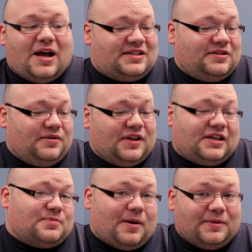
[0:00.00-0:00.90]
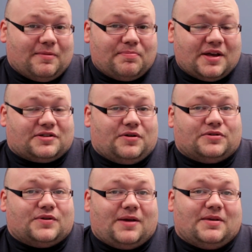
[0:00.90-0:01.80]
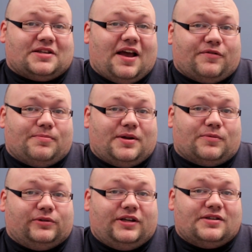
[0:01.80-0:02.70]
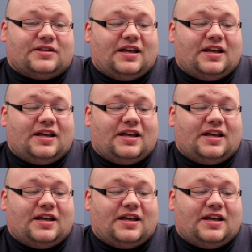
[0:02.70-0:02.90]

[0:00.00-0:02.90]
I still think it's probably the best Naruto game that's ever been released.